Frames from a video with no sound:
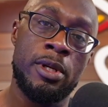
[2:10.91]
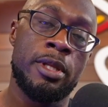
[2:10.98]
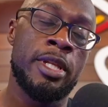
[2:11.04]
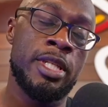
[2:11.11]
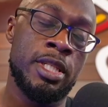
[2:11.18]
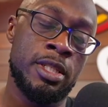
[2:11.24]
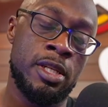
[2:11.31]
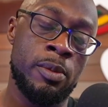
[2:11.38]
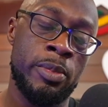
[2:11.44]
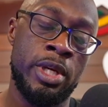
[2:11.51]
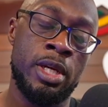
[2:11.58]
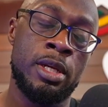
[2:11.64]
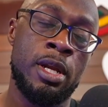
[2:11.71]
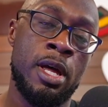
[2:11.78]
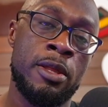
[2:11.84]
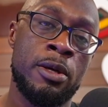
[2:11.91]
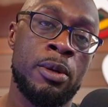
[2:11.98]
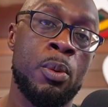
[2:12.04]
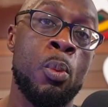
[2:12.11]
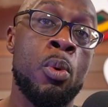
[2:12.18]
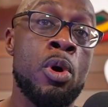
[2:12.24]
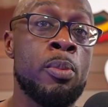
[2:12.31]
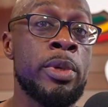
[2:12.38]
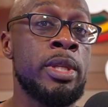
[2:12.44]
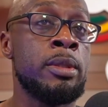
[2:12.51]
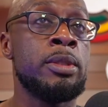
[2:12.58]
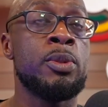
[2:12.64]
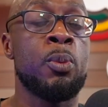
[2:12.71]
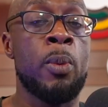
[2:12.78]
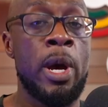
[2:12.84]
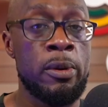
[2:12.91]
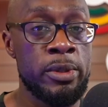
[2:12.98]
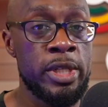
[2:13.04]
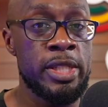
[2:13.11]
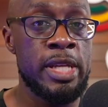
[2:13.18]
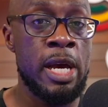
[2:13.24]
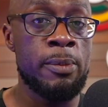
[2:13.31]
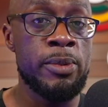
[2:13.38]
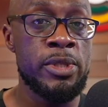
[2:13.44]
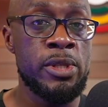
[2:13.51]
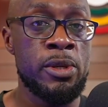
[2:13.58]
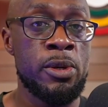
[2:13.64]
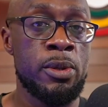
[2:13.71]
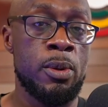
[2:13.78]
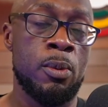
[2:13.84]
this is going to be another women's wellness episode